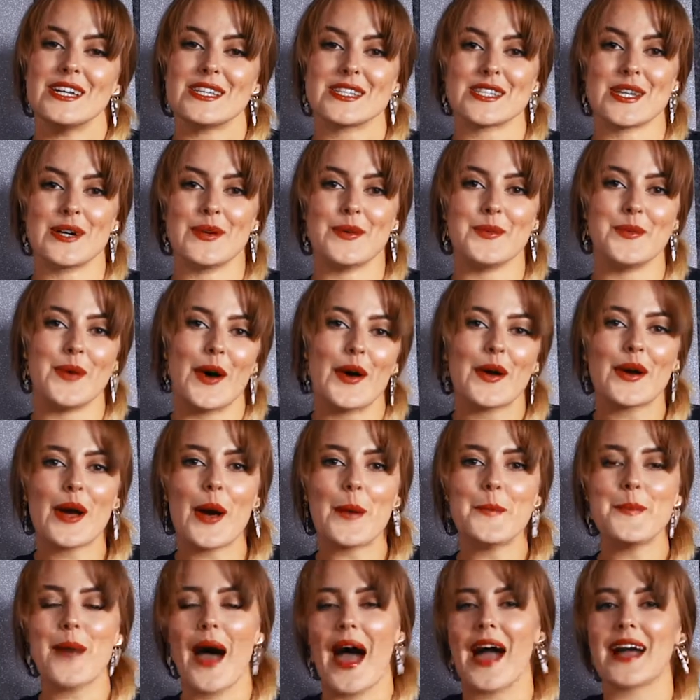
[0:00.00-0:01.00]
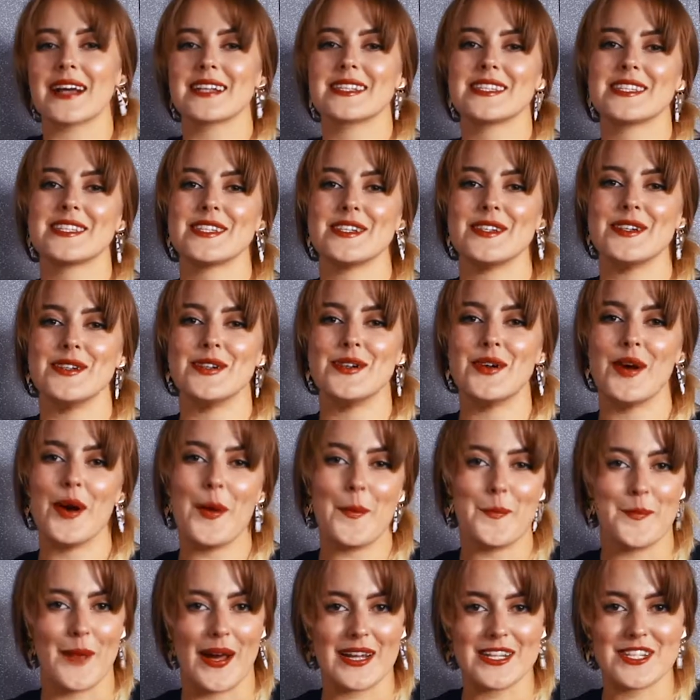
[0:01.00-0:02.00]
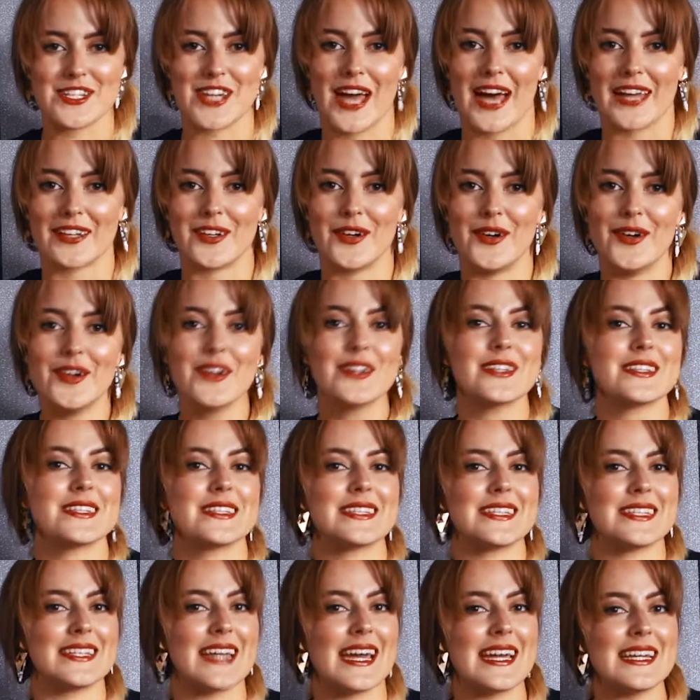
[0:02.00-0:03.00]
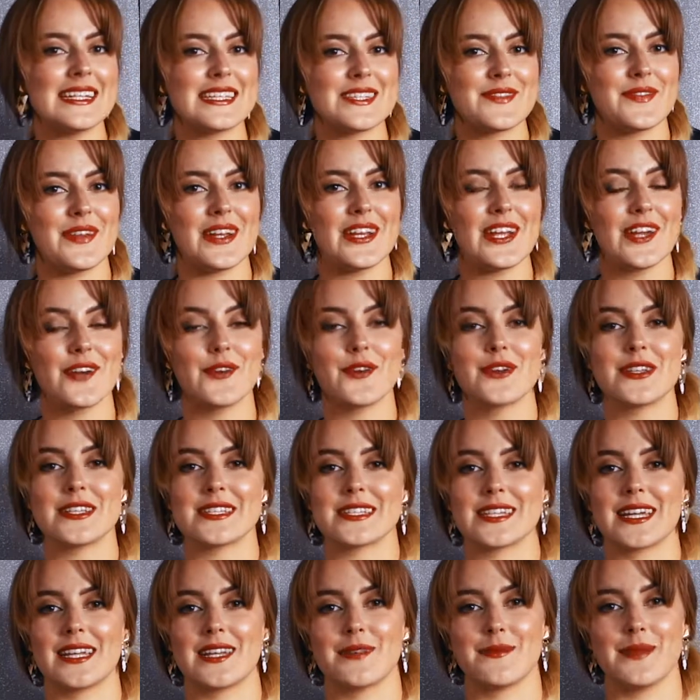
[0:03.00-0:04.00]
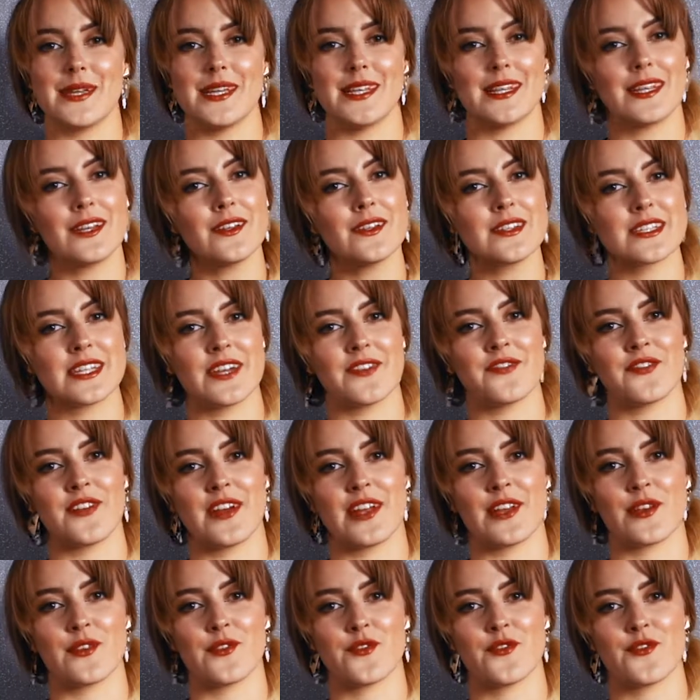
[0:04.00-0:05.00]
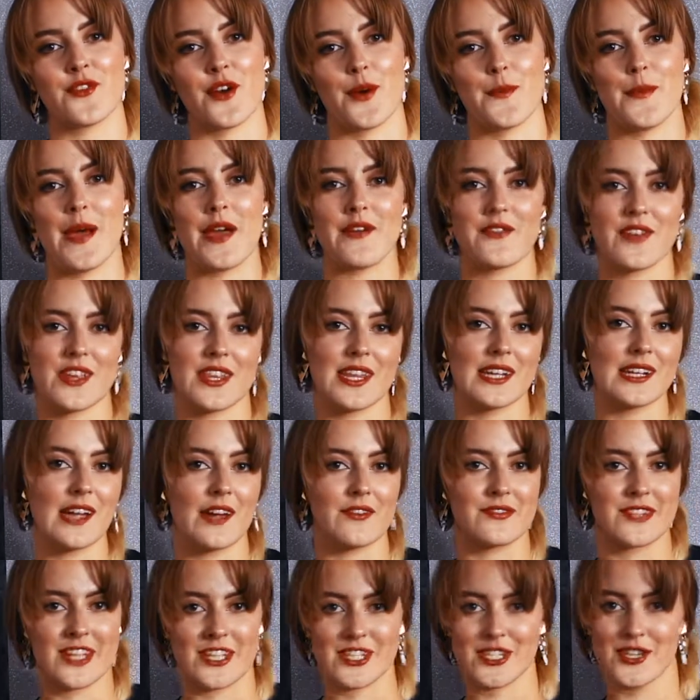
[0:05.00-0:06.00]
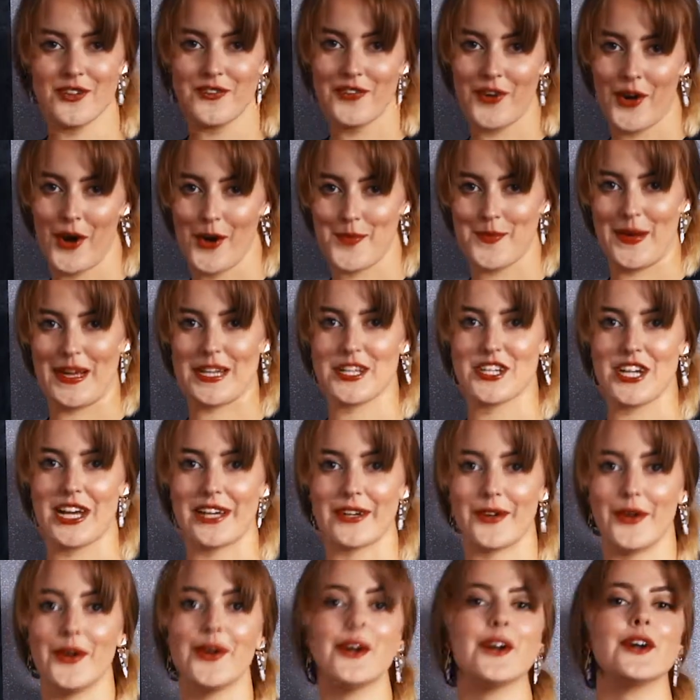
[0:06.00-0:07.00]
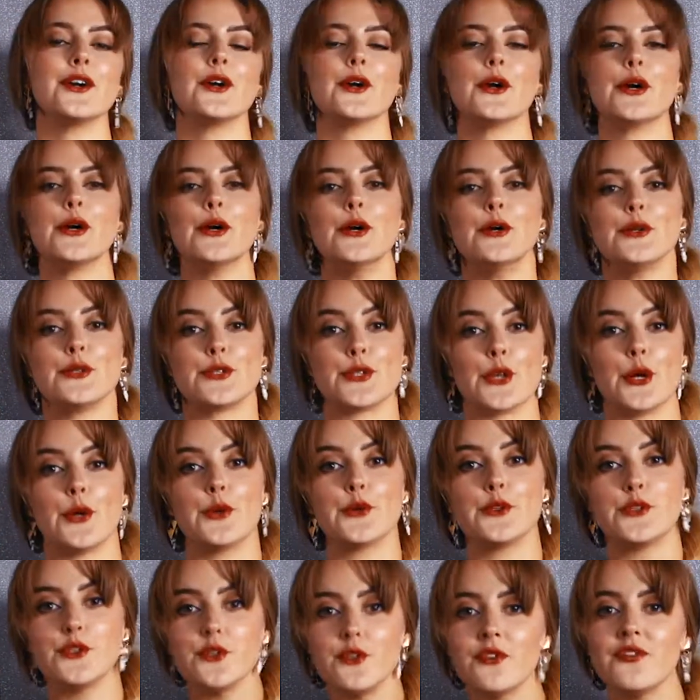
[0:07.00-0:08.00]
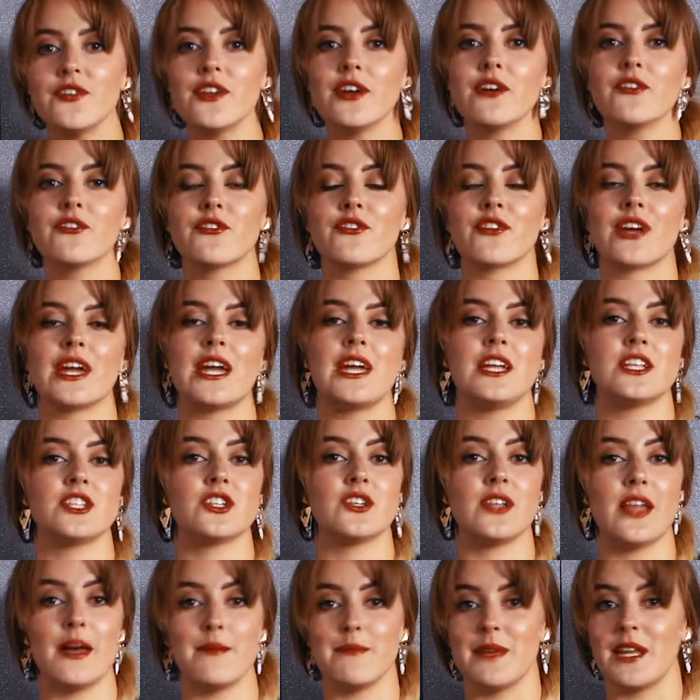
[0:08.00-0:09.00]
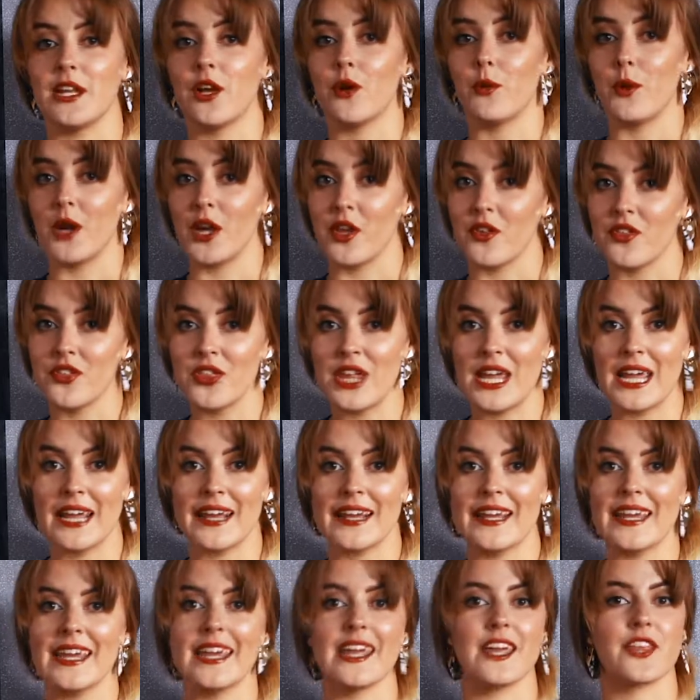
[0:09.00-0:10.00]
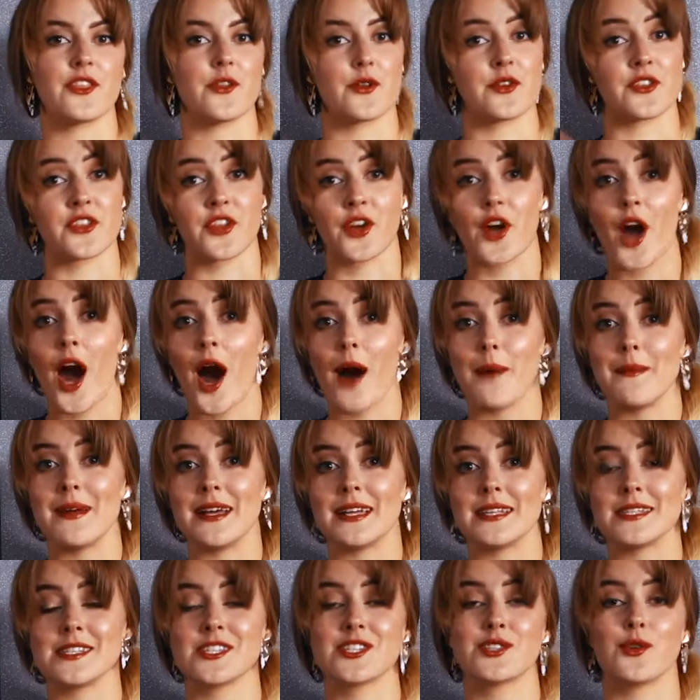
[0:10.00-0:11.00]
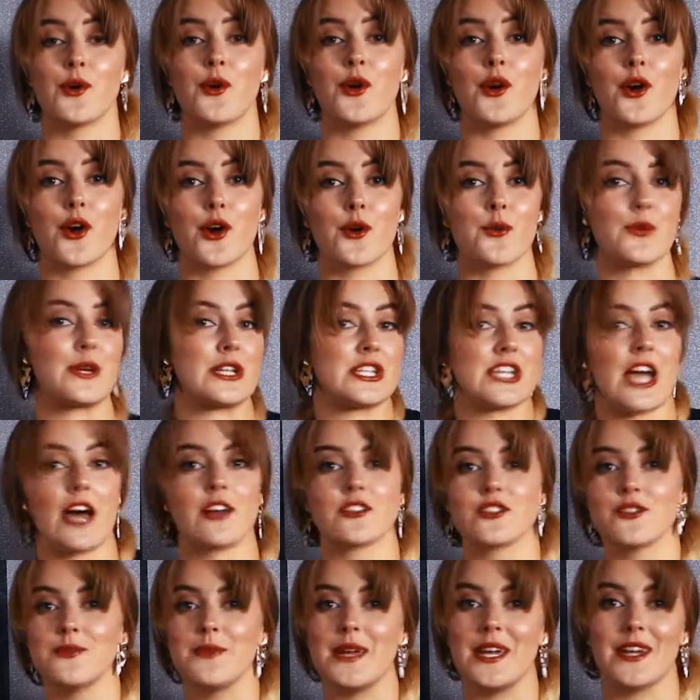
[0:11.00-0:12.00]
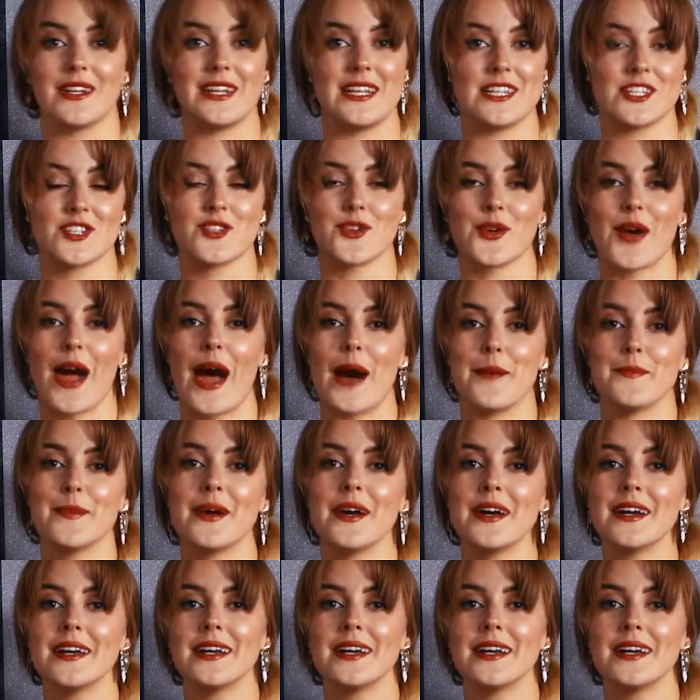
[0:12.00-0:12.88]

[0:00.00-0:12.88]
So welcome back to my channel. Today's video is going to be a little different from everything I've done so far on my channel. So do feel free to let me know what you think, either in the comments or reach out to me on Instagram.